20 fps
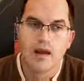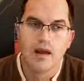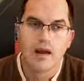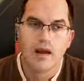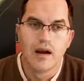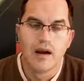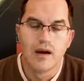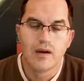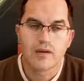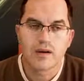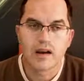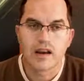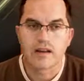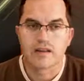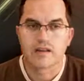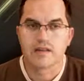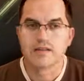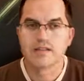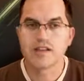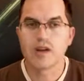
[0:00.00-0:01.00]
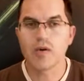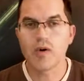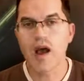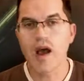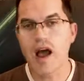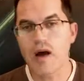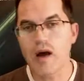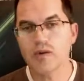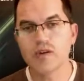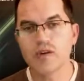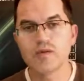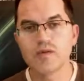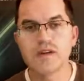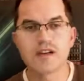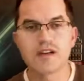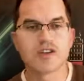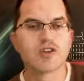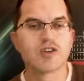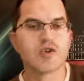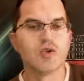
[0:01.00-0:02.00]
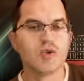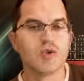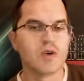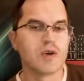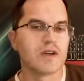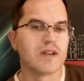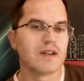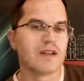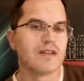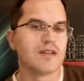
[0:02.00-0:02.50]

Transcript: All right, so how do we assure that